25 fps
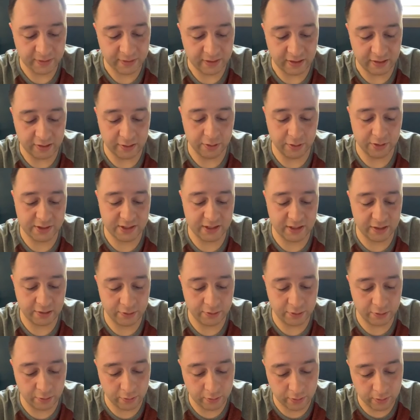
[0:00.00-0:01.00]
On the other side of the
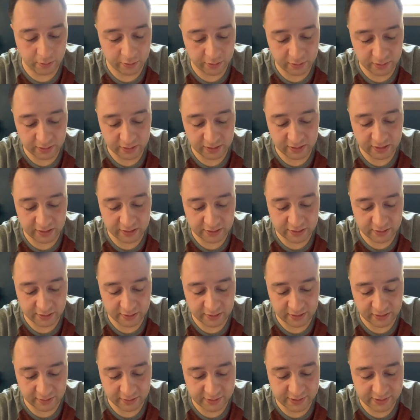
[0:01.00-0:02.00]
door, leading to
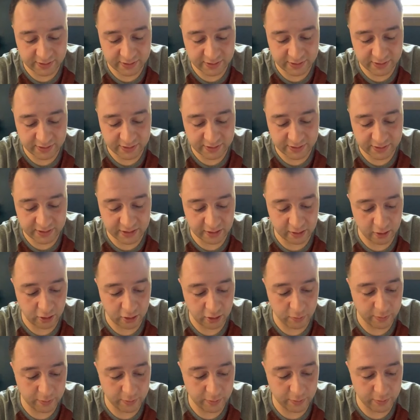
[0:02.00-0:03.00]
the outside hallway,
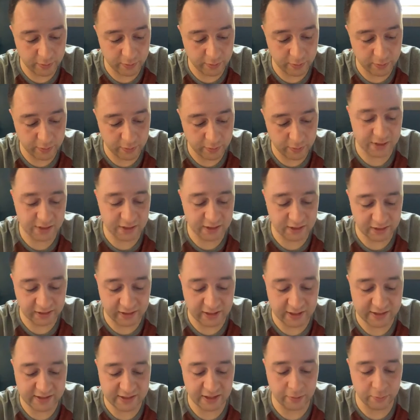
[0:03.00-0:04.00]
another man was posted in
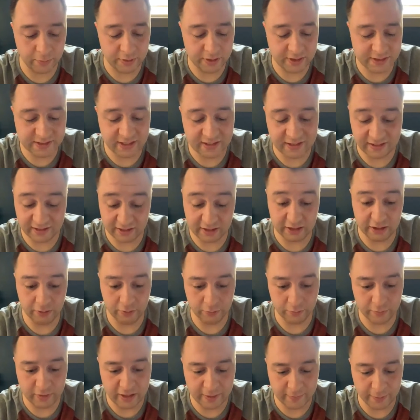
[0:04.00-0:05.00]
case anyone decided to
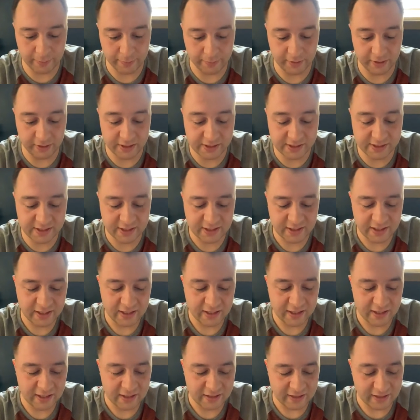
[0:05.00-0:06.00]
get cute and rob the place.
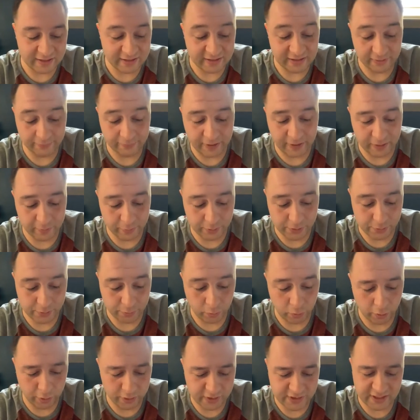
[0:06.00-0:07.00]
Not that LeVon
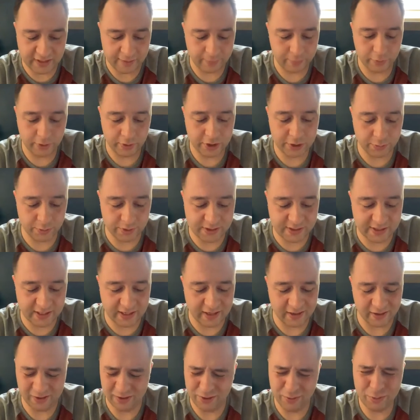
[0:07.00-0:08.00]
was worried. His operation was
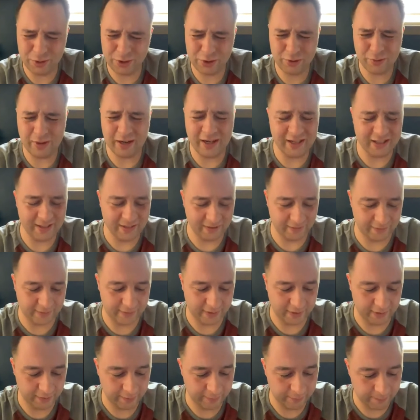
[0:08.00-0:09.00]
solid. Who would try
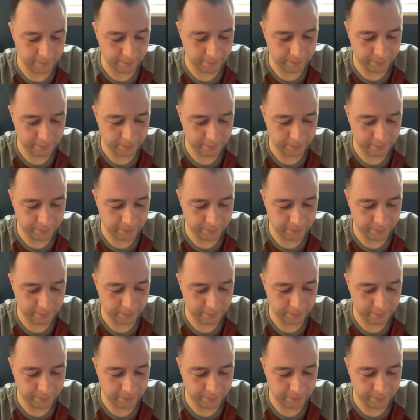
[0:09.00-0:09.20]
anything?